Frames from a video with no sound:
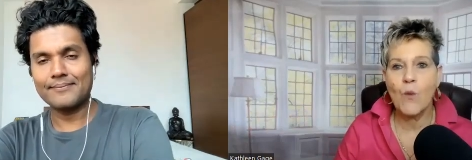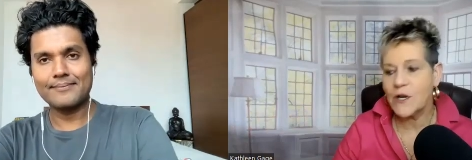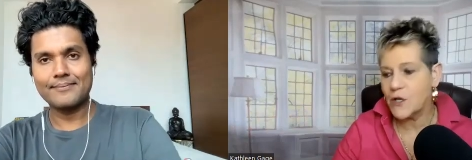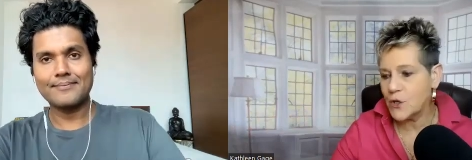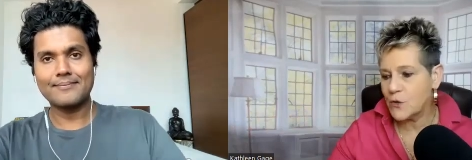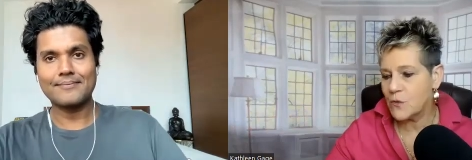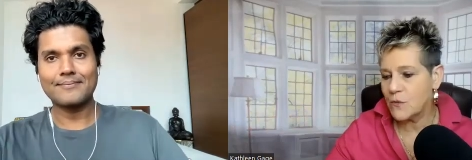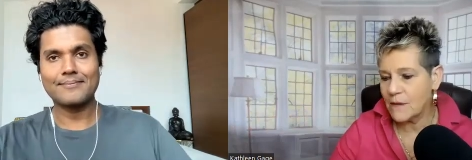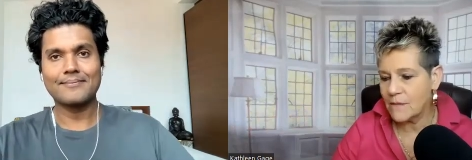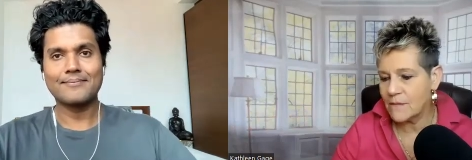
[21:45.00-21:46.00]
Speaker 1: when do
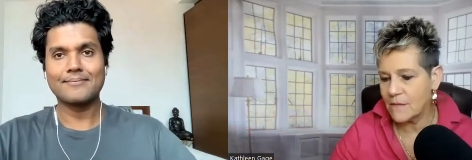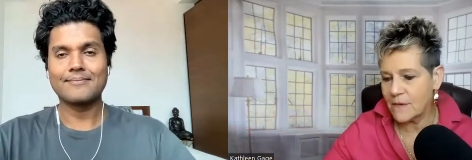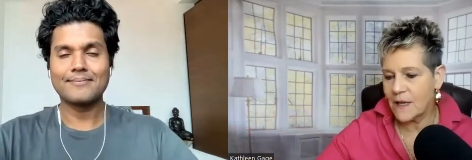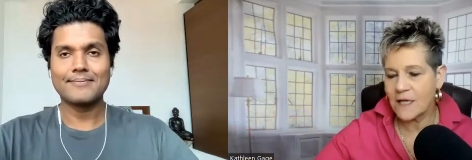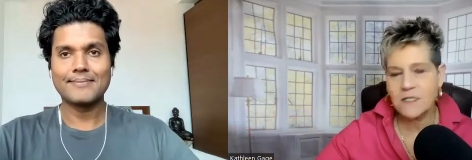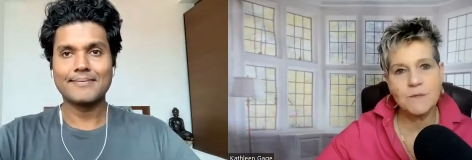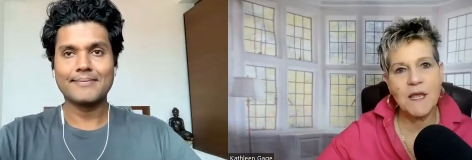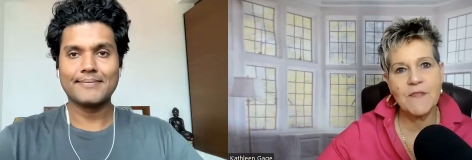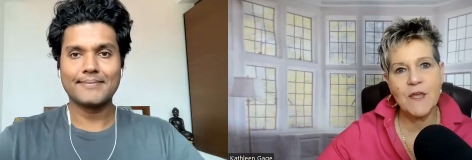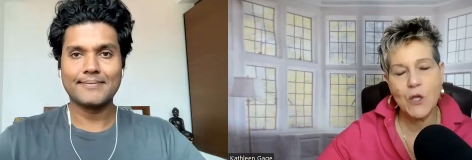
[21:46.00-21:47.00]
you
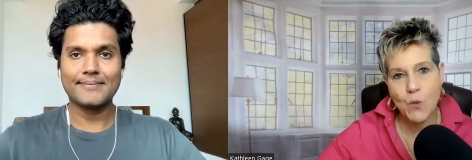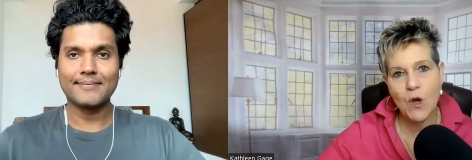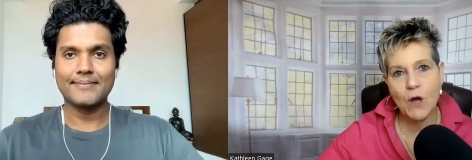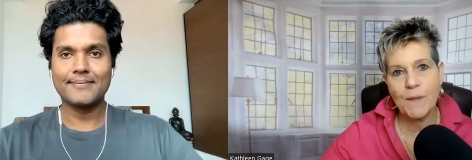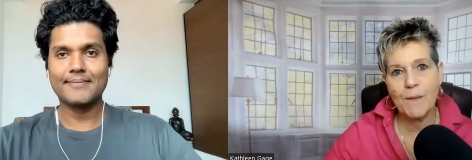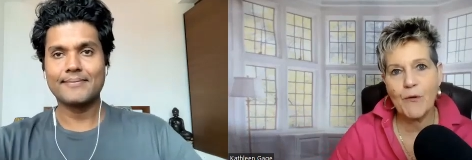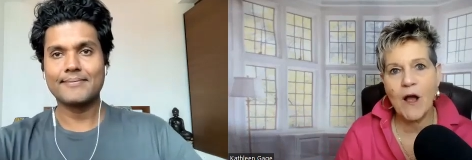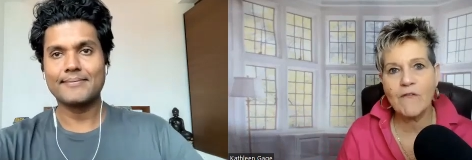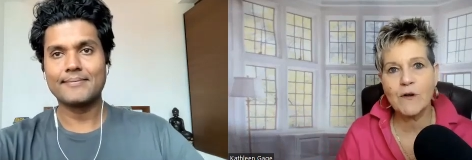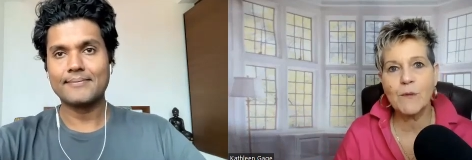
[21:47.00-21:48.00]
estimate that you will be
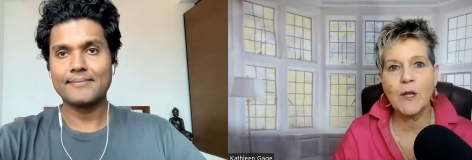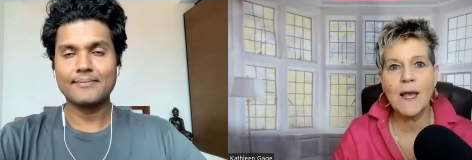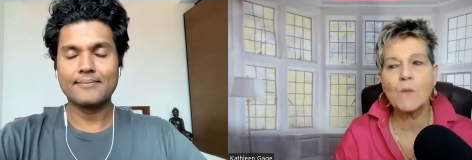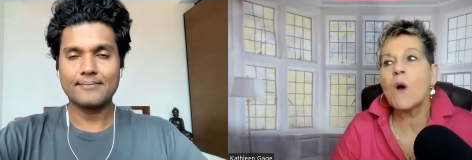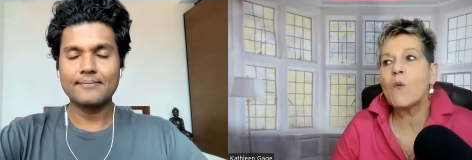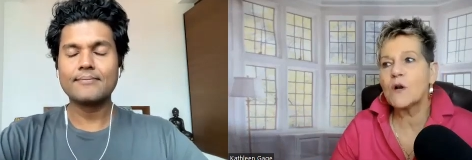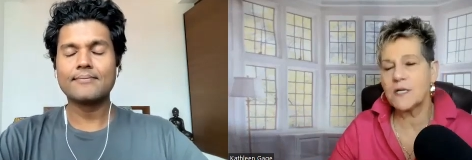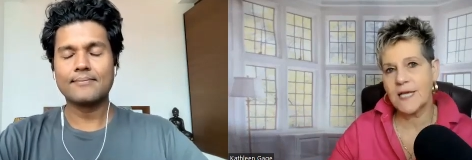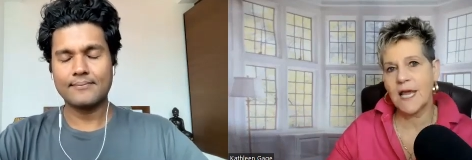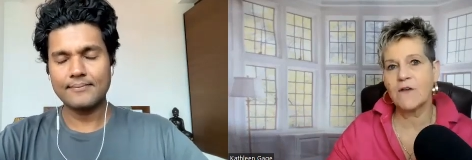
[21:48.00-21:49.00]
profitable, and what
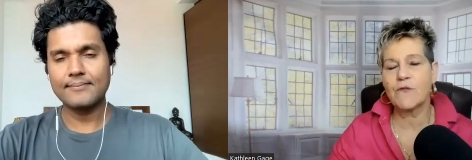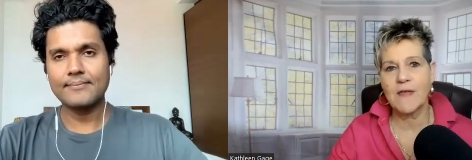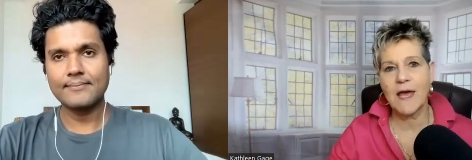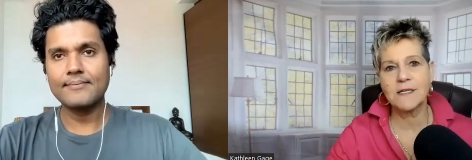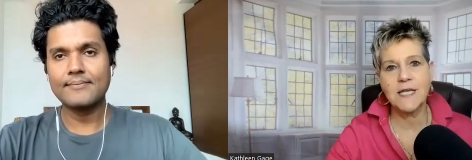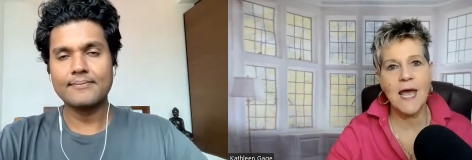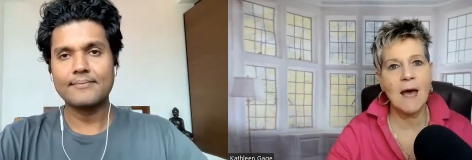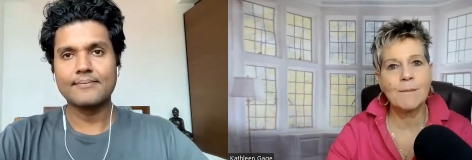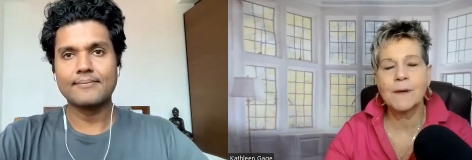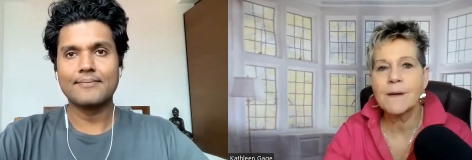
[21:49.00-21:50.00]
would it take for that to
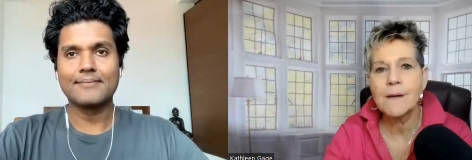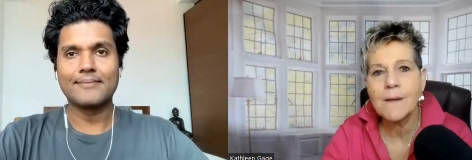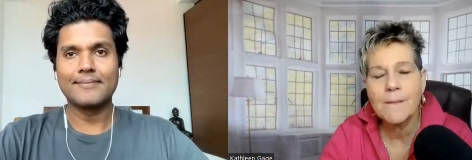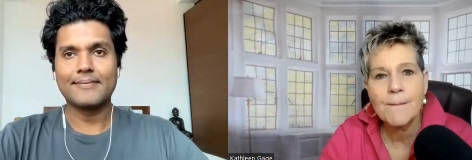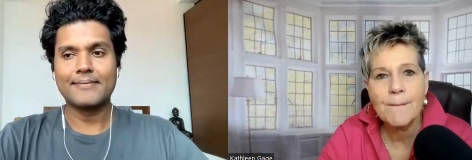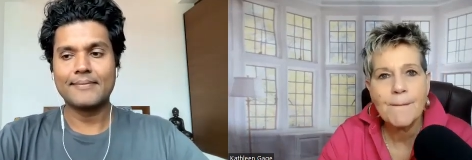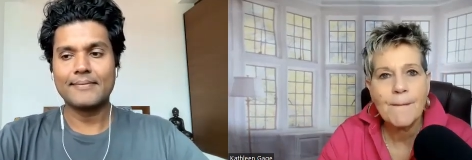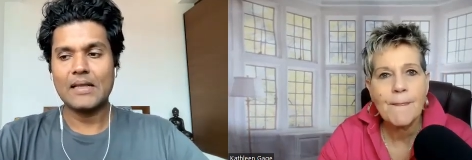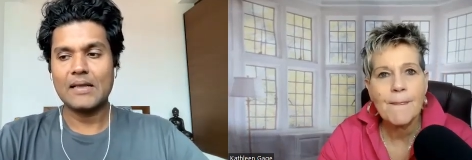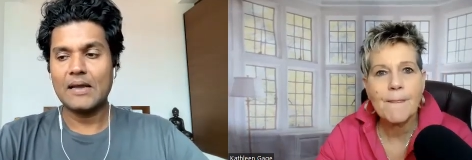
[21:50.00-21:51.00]
happen?
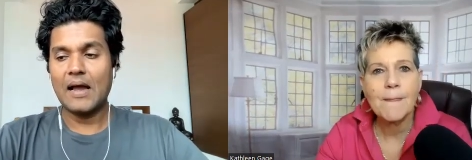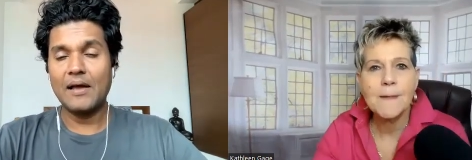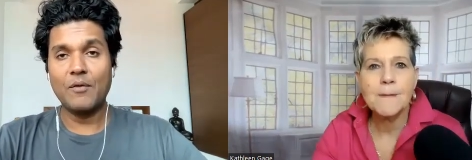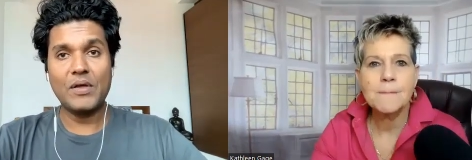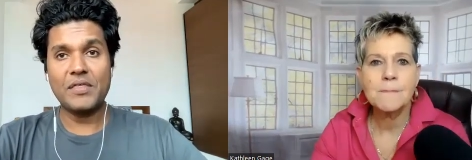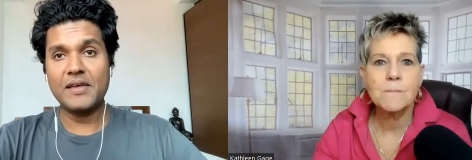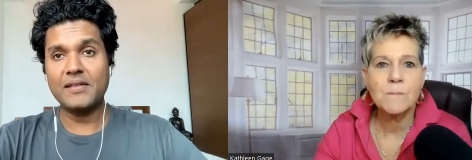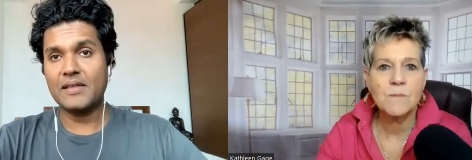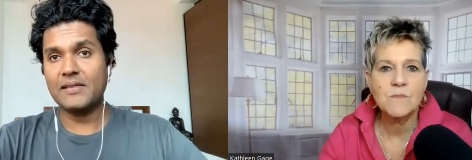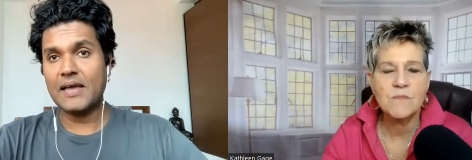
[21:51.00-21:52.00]
Speaker 2: I, we
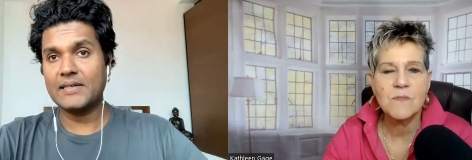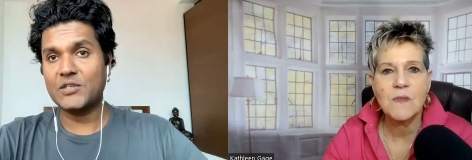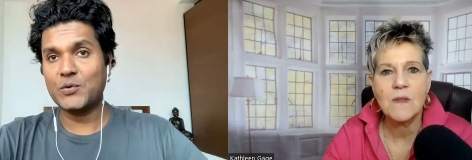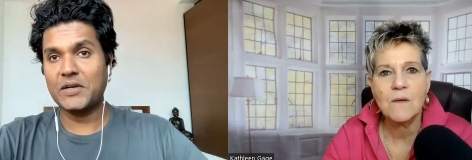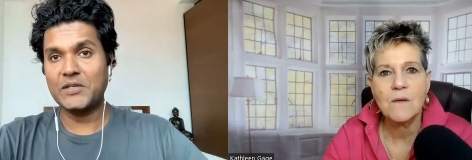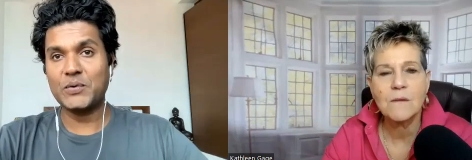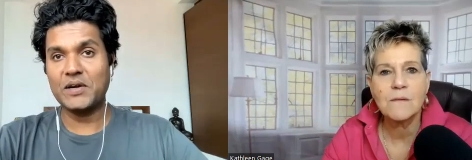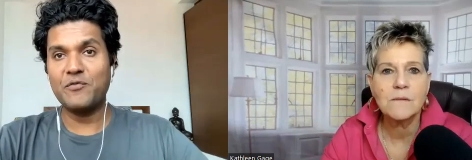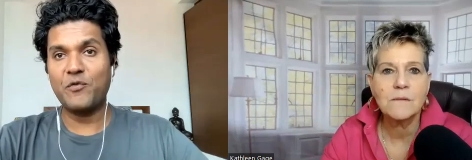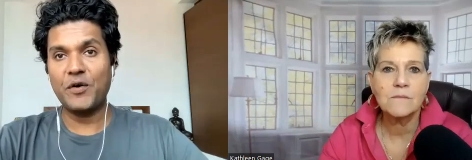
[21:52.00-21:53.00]
think that that's
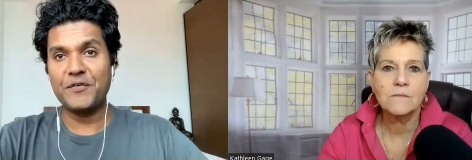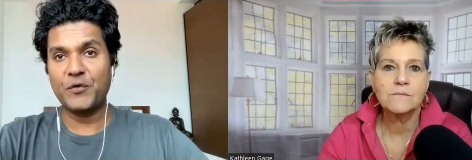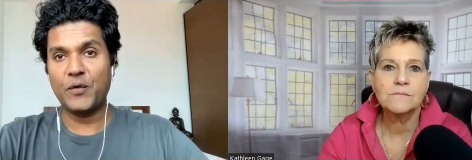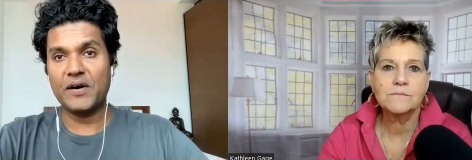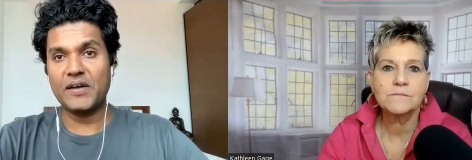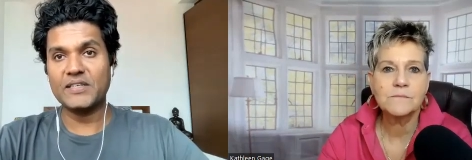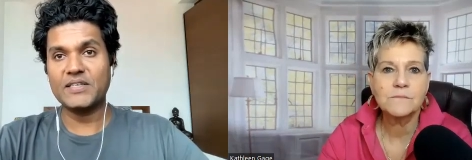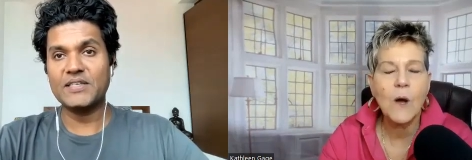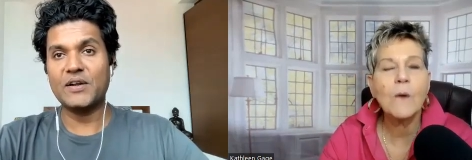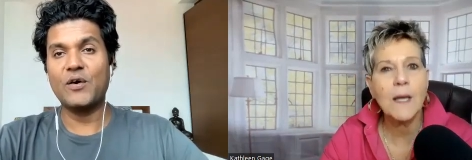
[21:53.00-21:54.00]
2024 for
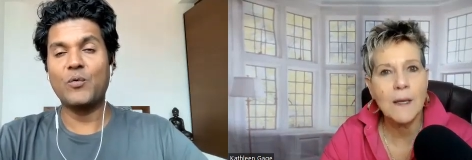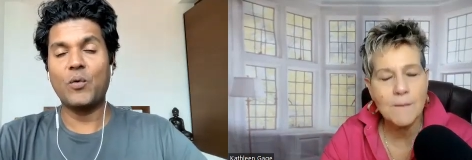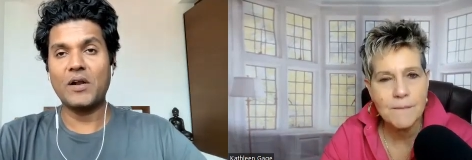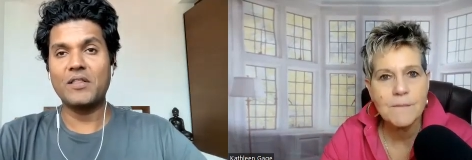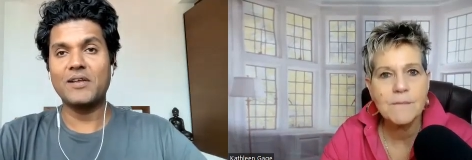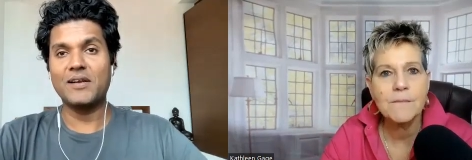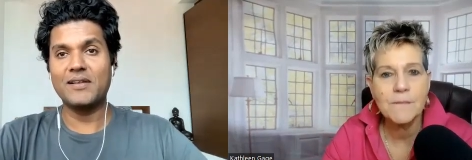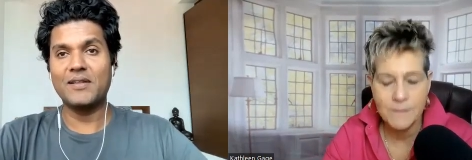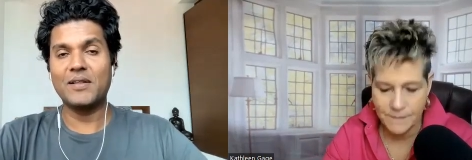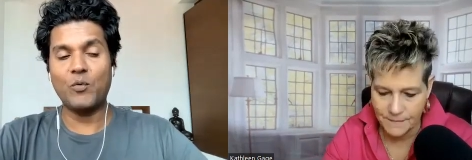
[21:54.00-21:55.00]
us. You know, okay. one of the,
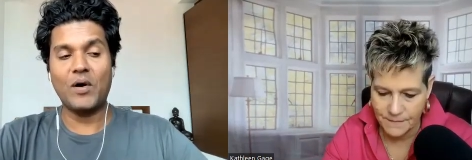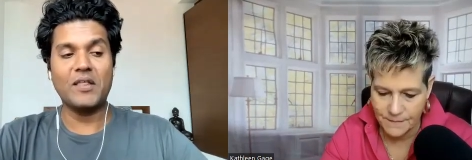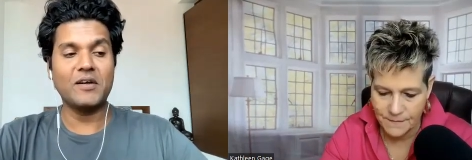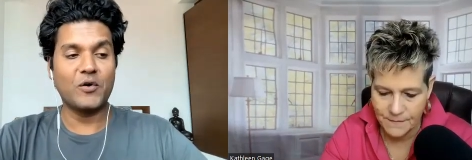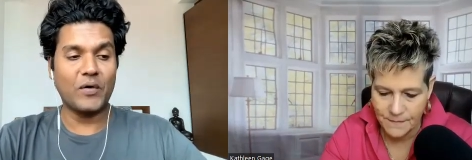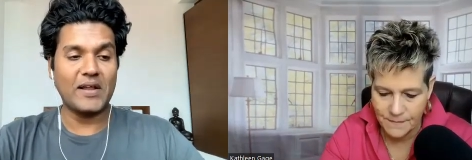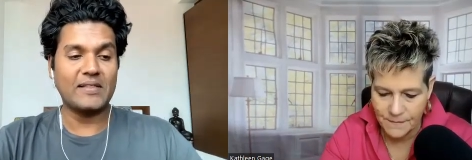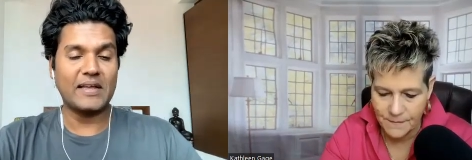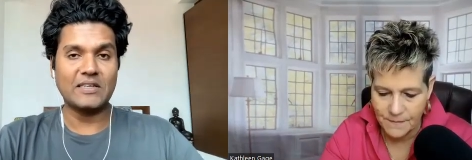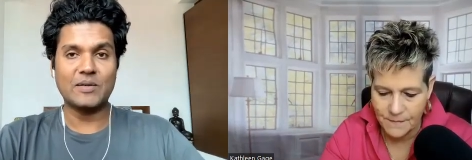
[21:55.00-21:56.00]
the one of the great
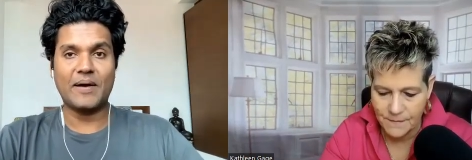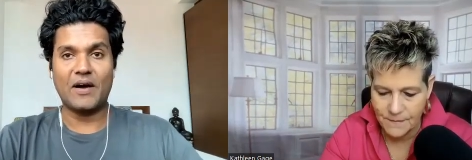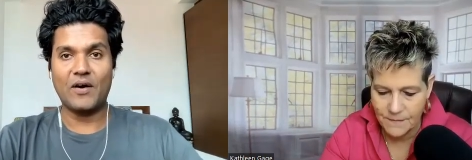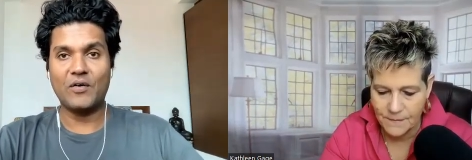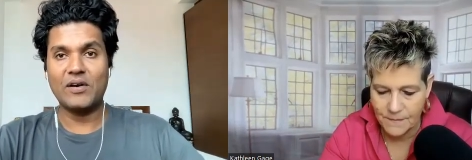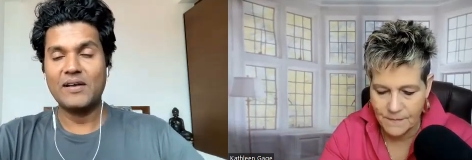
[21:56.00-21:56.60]
things about